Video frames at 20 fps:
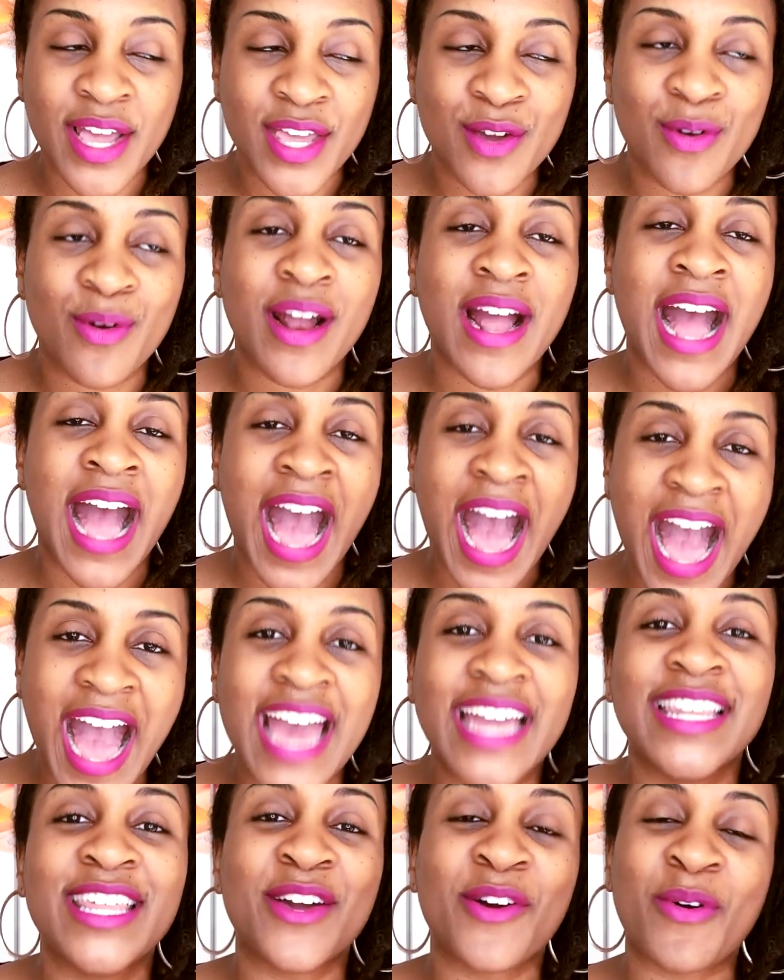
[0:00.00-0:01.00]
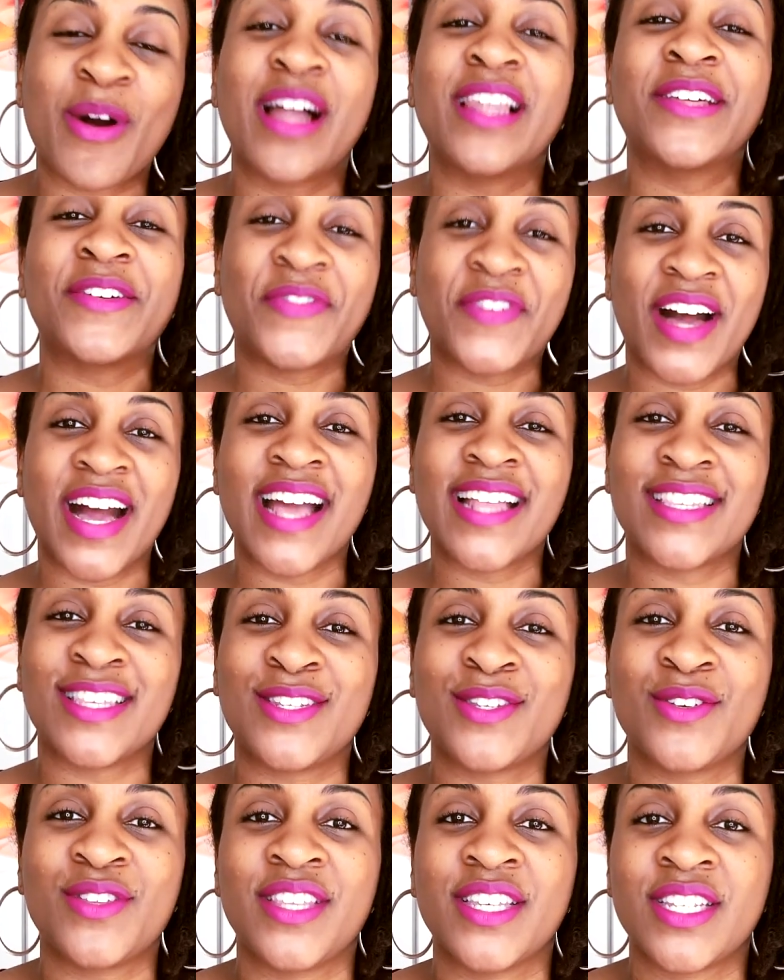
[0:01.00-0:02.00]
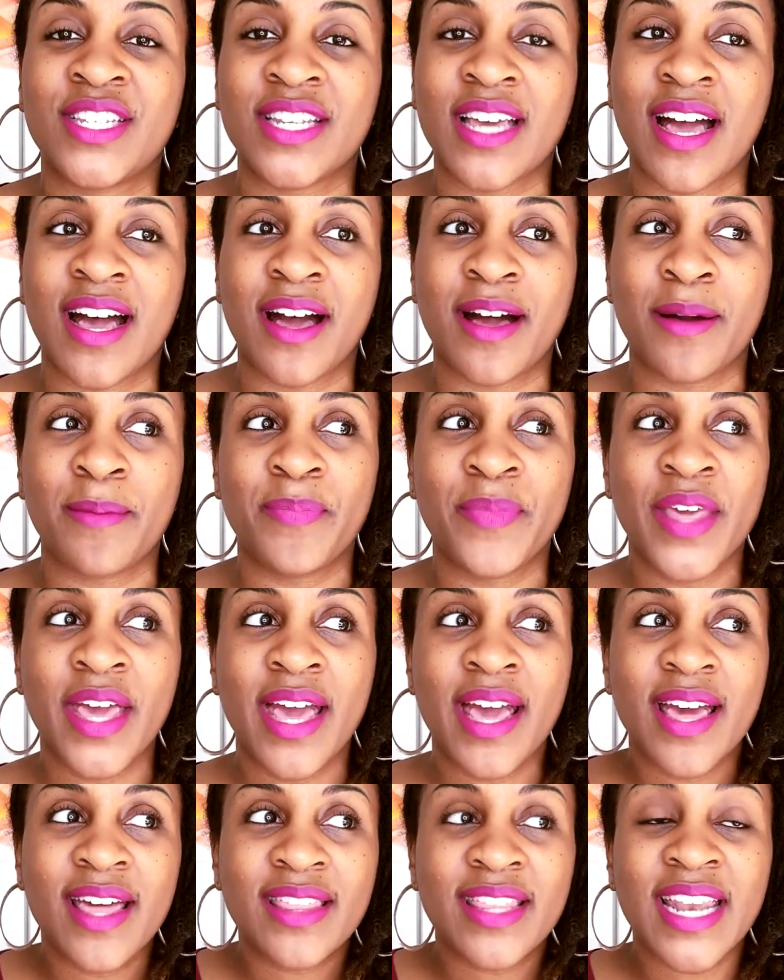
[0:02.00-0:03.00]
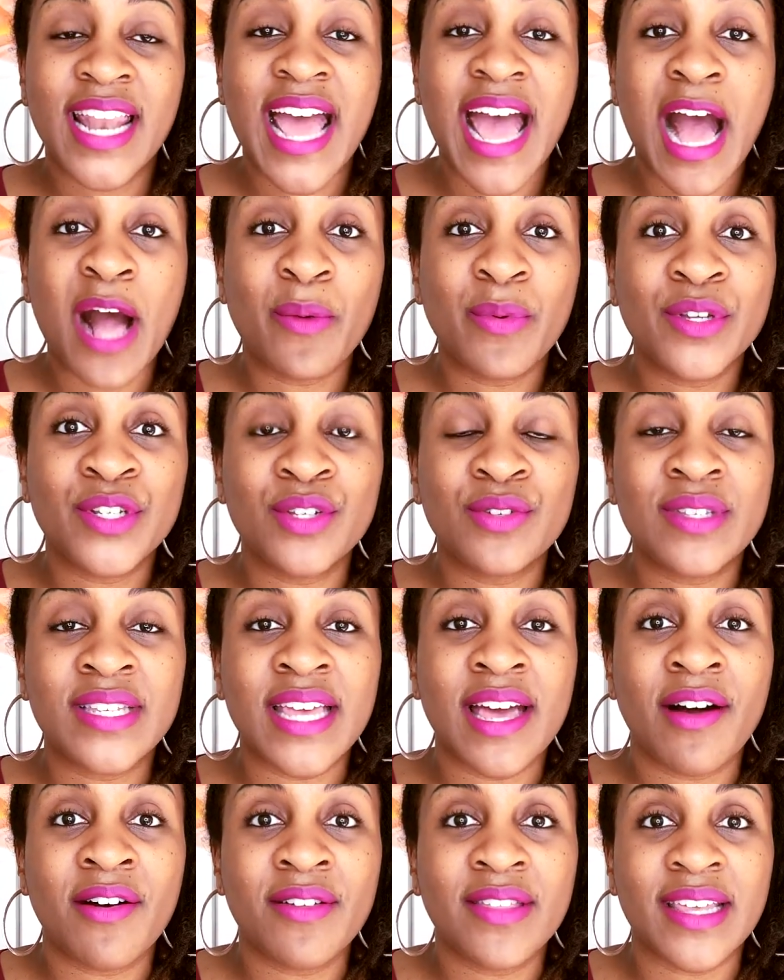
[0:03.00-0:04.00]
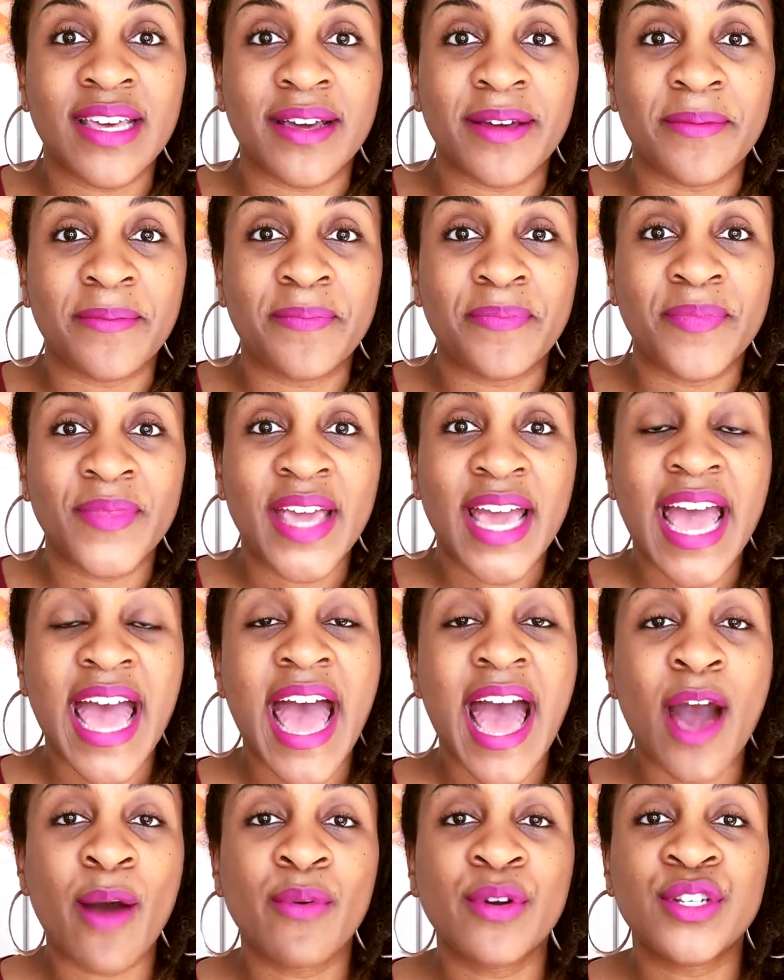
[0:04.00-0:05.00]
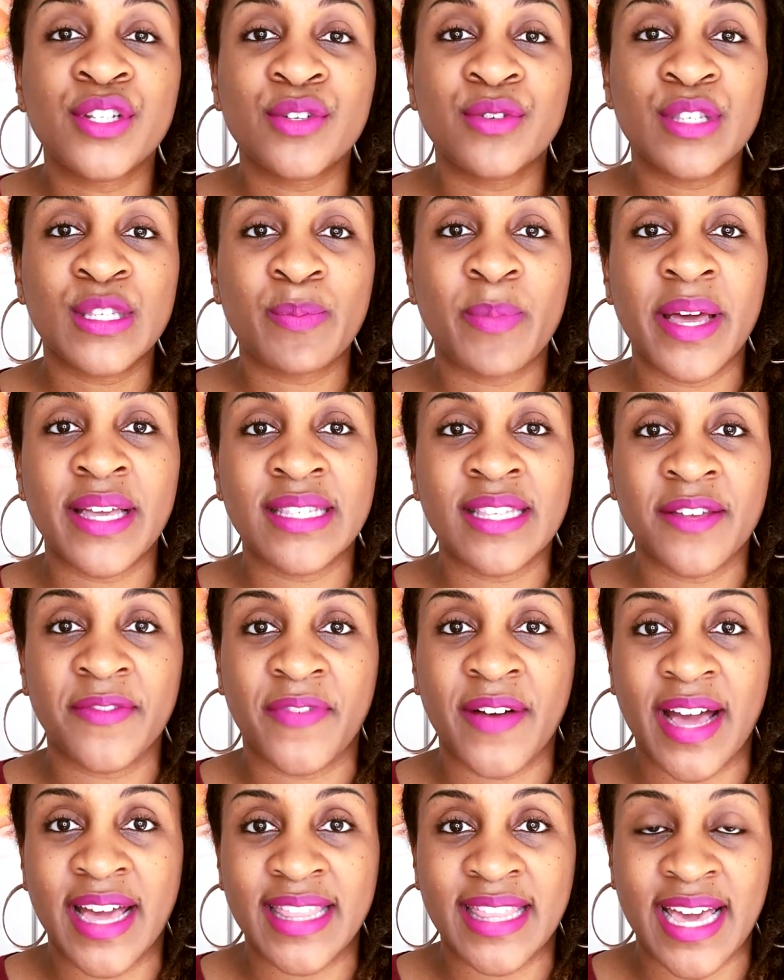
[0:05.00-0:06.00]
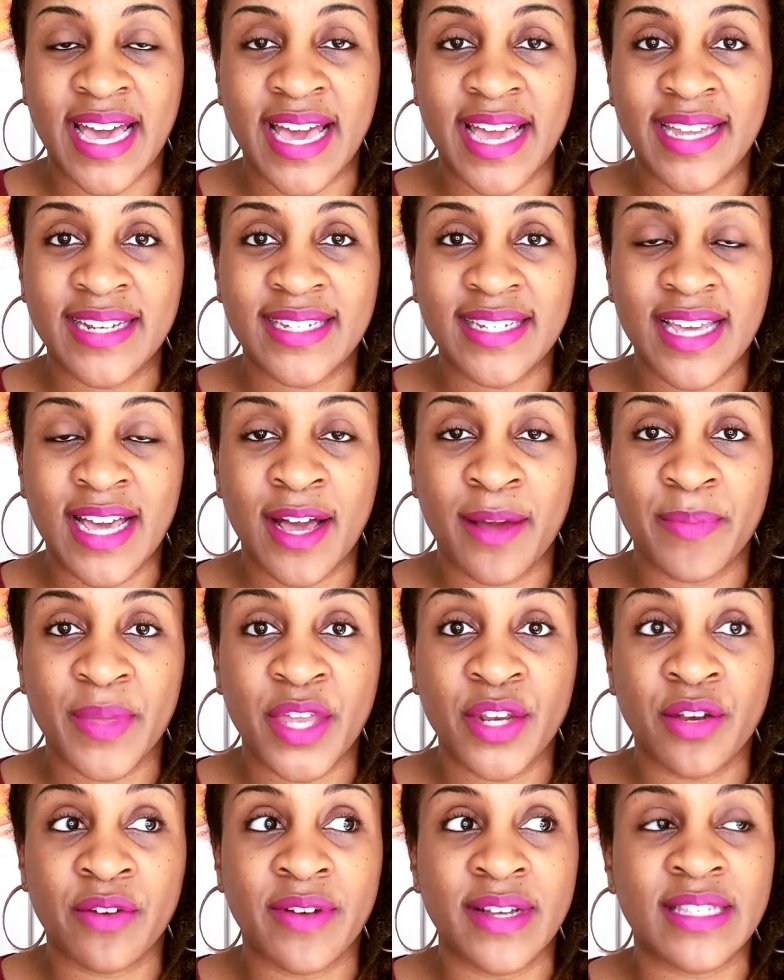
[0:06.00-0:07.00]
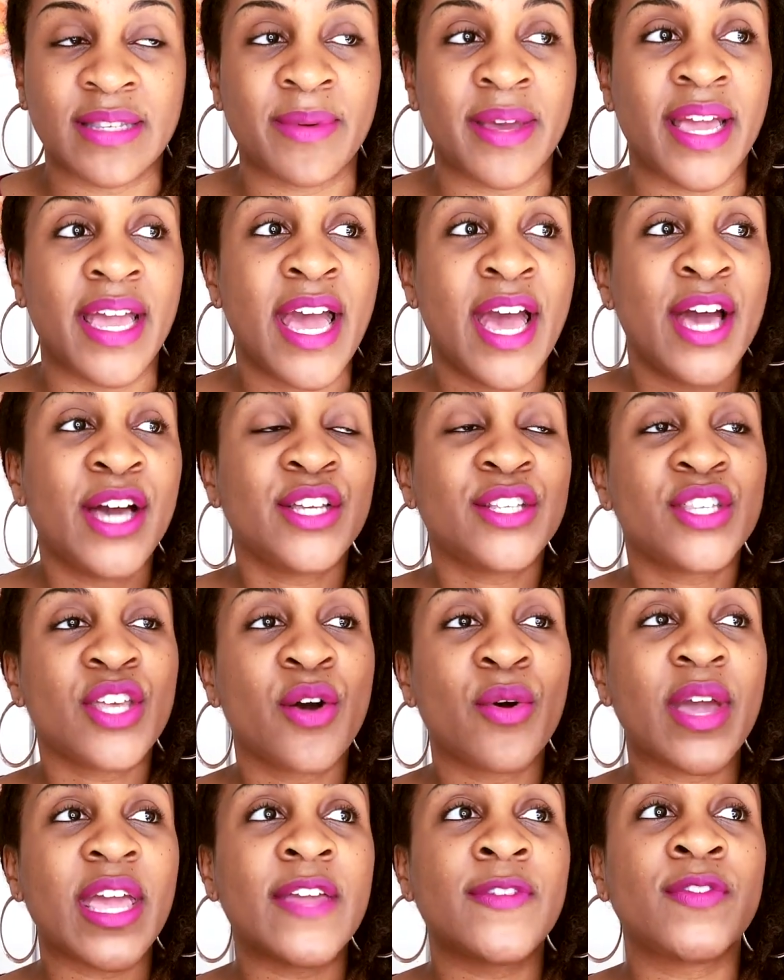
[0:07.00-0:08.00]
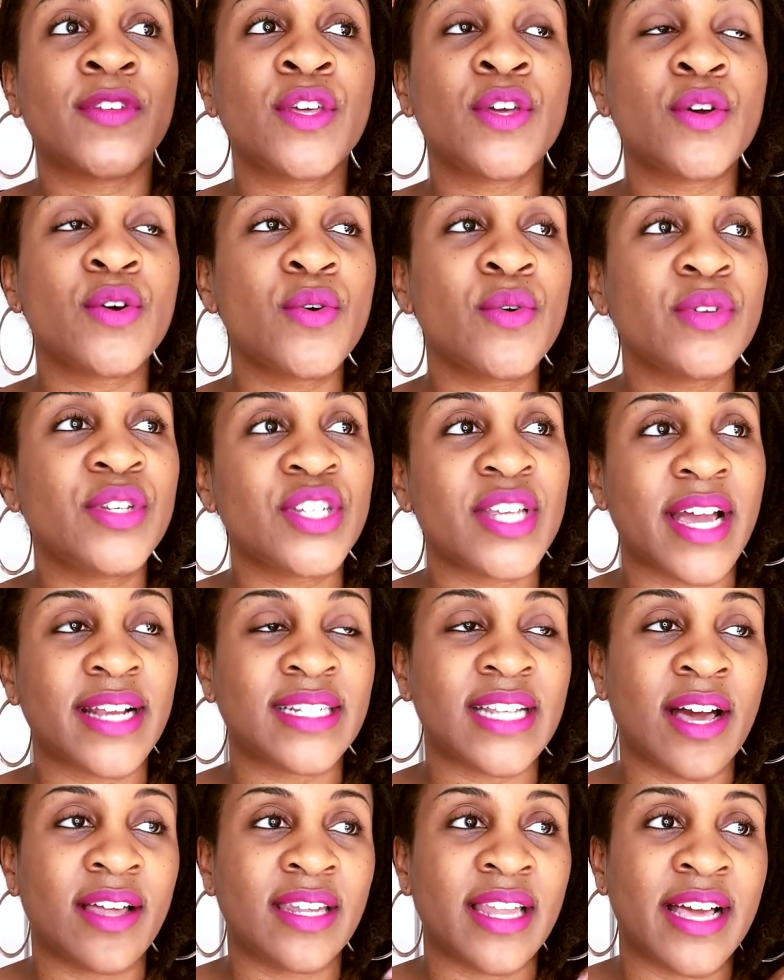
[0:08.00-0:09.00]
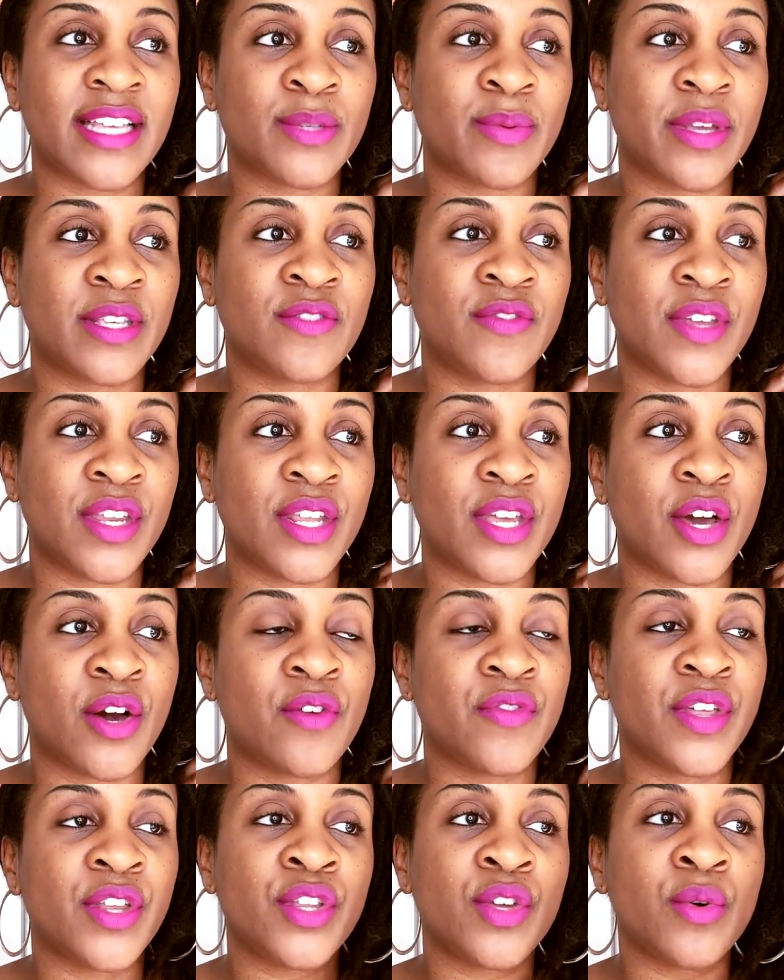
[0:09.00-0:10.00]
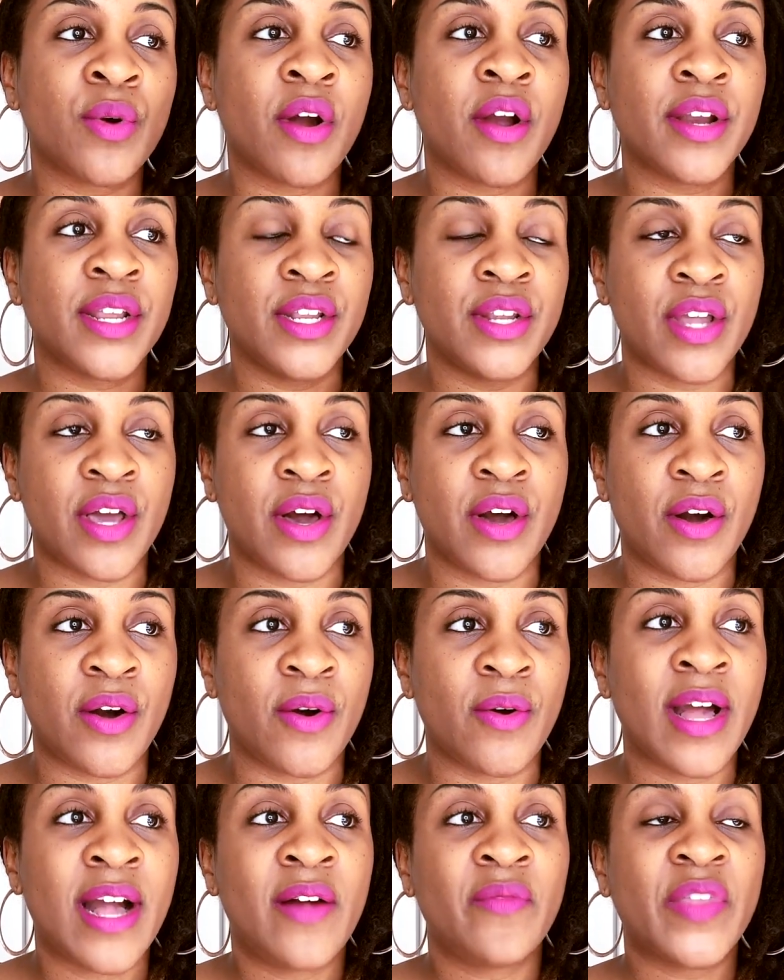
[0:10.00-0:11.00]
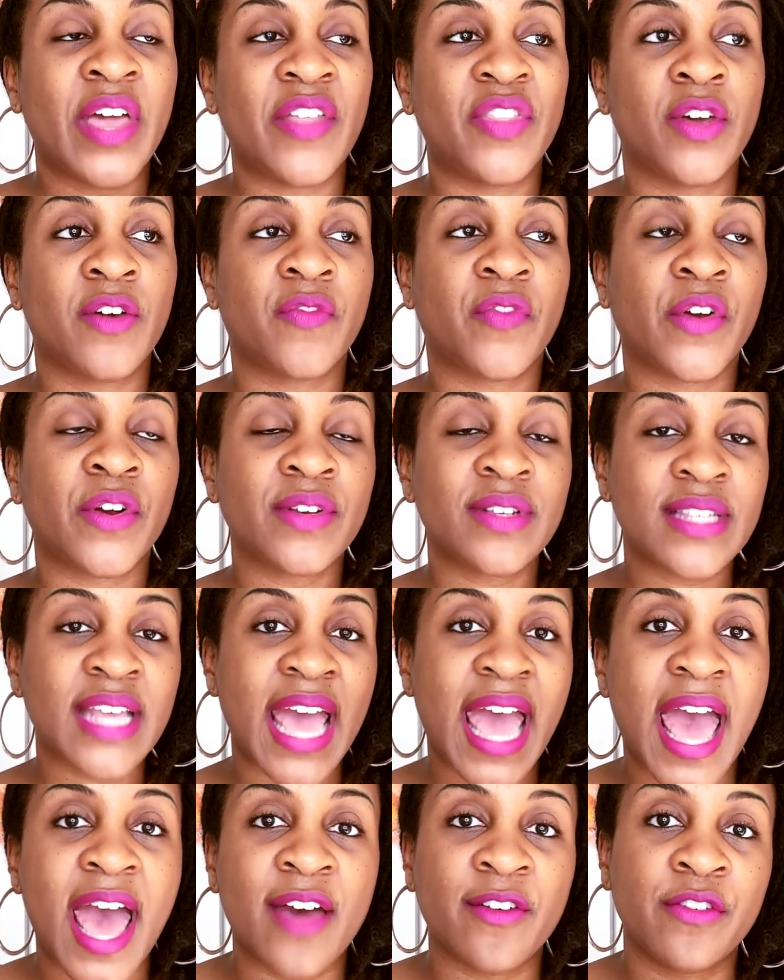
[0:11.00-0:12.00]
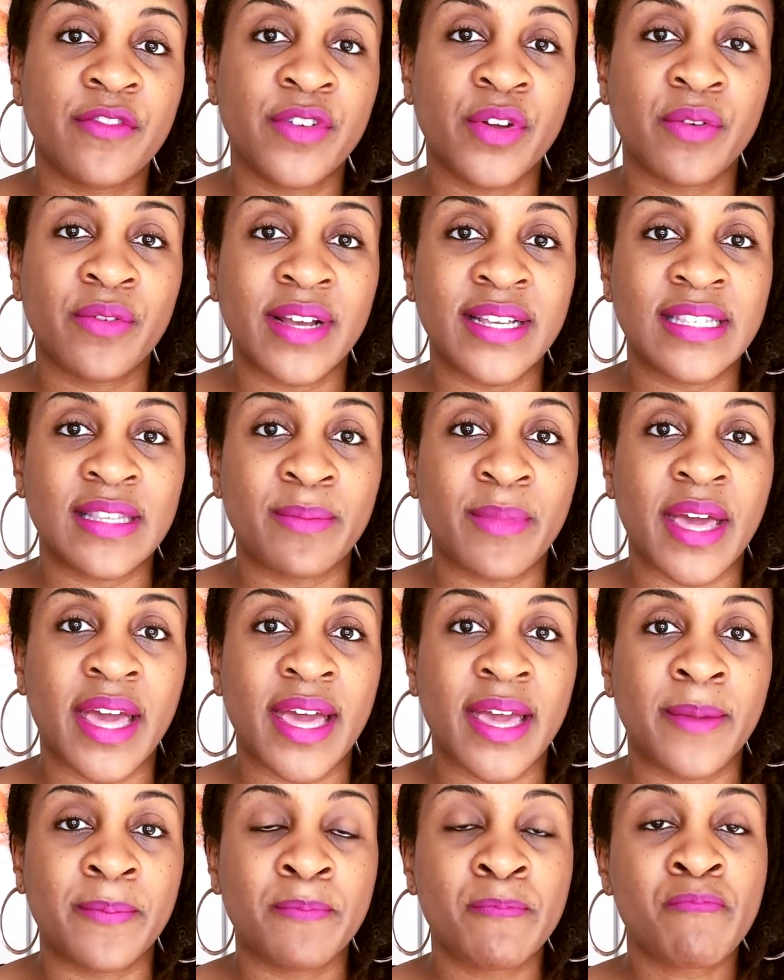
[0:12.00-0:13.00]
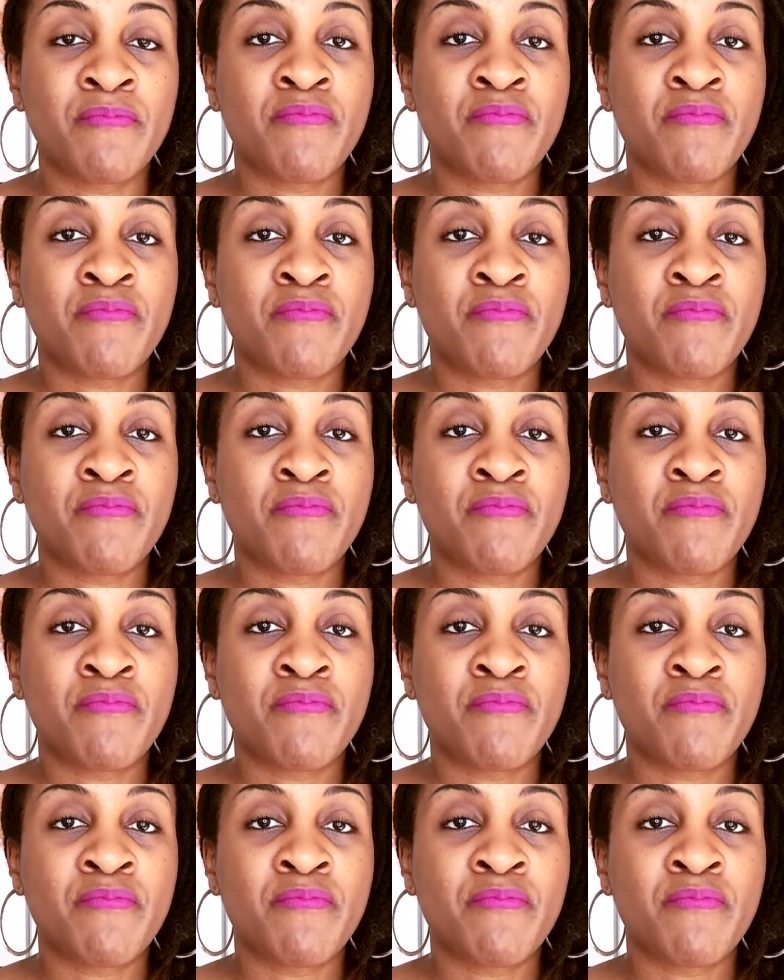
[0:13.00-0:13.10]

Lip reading: you are highly qualified to do this job, then how would you tell them? How would you specify that in your resume? So if you checked out last week's video, then you already know that the first half of your resume